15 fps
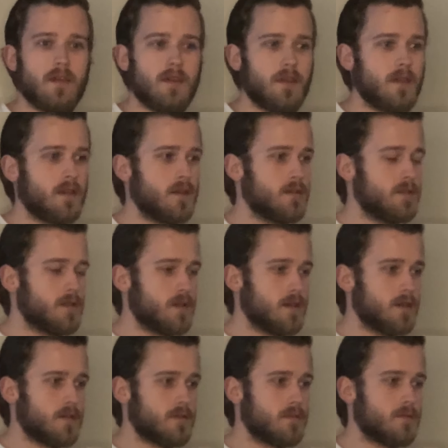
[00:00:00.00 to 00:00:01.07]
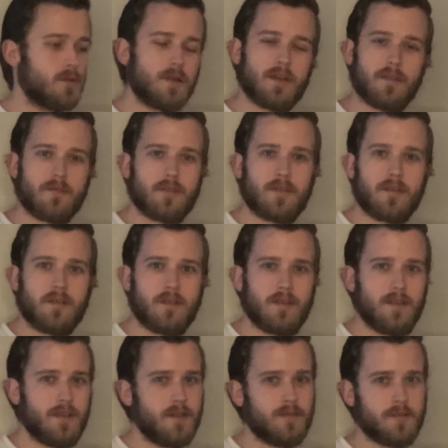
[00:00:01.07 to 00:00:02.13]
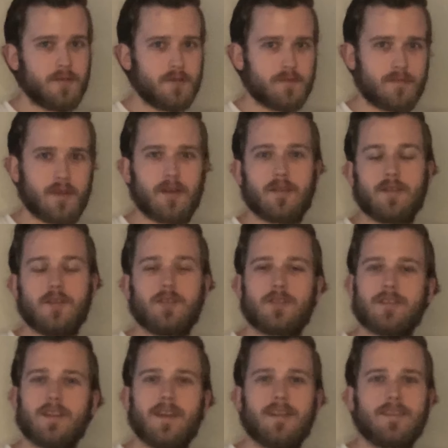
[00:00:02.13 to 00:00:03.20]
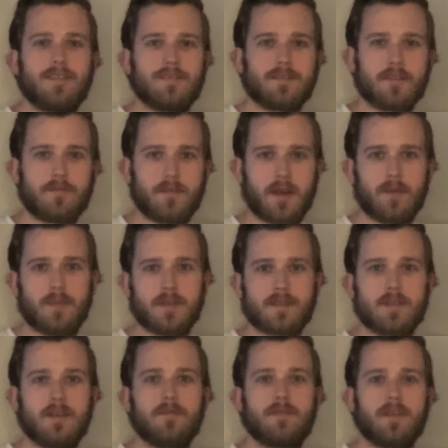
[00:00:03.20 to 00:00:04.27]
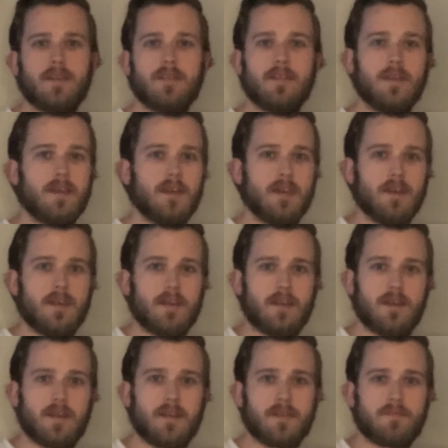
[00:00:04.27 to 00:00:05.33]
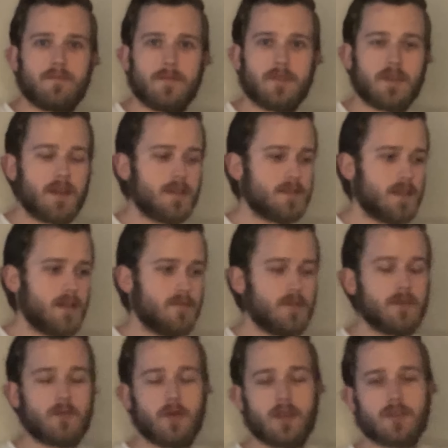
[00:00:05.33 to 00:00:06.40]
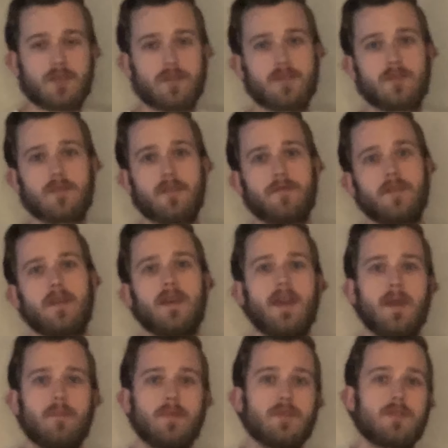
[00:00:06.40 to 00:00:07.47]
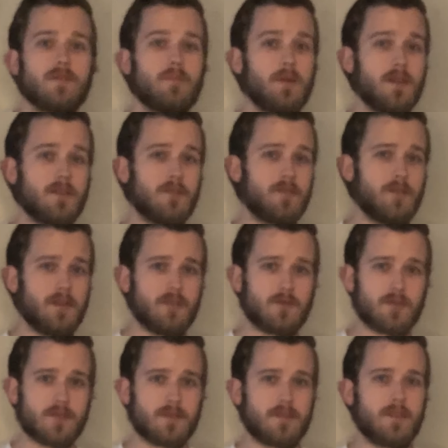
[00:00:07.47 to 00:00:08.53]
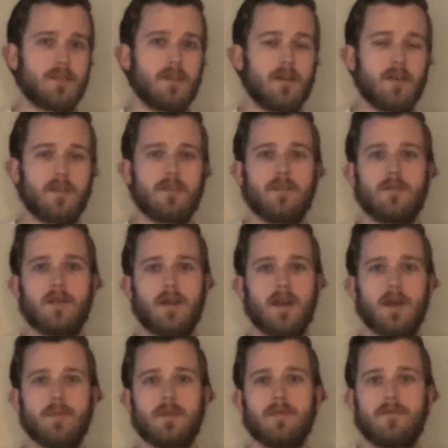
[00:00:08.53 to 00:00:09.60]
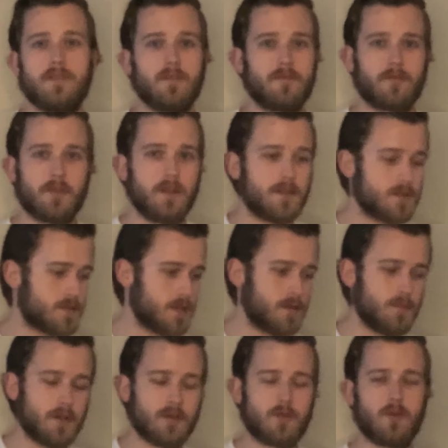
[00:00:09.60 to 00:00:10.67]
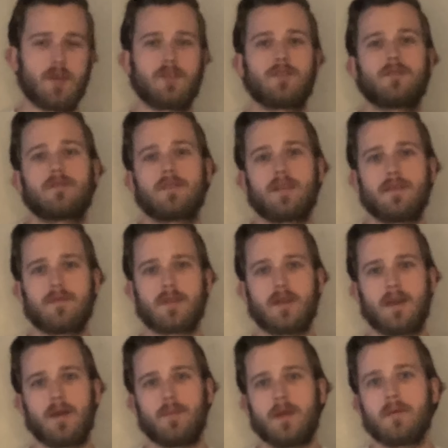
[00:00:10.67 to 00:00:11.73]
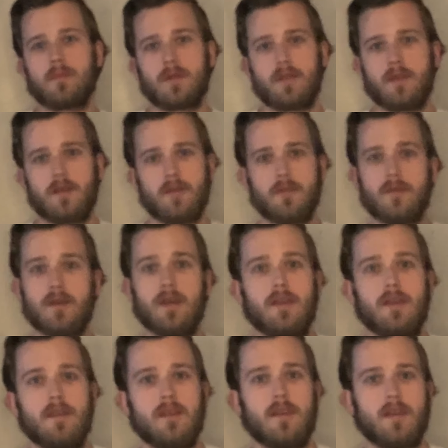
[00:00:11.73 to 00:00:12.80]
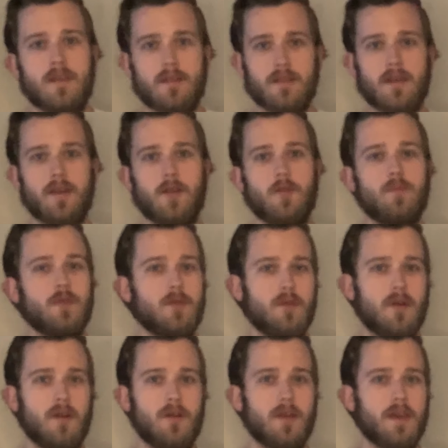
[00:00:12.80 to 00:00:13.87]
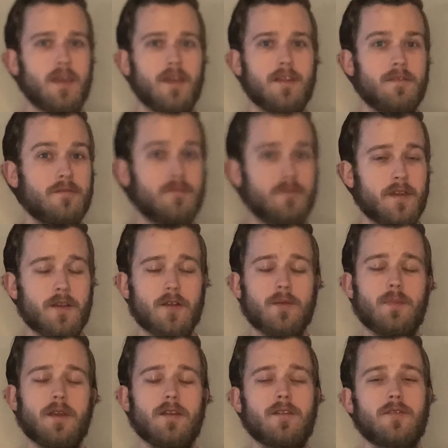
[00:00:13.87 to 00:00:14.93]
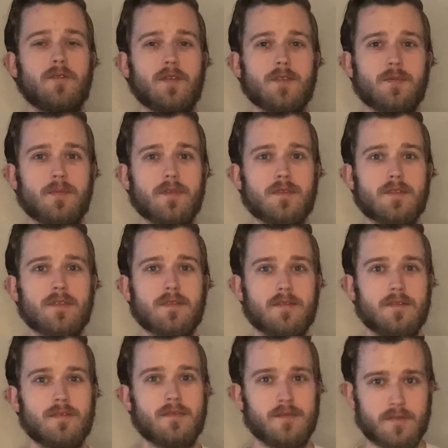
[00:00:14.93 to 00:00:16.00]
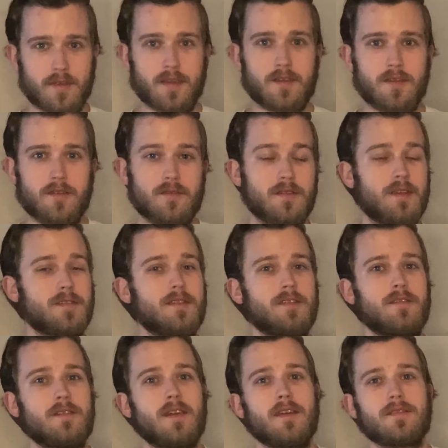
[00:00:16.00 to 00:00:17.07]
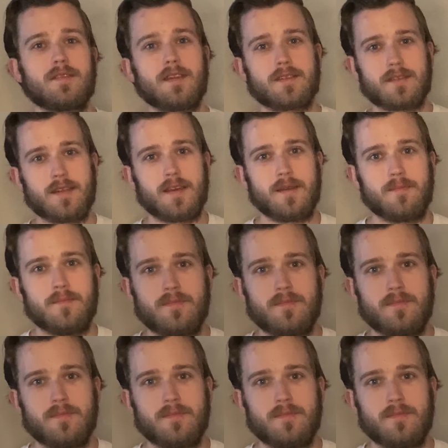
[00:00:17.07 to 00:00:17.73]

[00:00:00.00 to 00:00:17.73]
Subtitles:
and whatever other audio shenanigans I find myself in. You guys have any questions, or if I happen to pique your interest in the audio hobby, feel free to send me a question or leave a comment below. And I hope you all had a very Merry Christmas. Thank you, and I'll see you guys next time.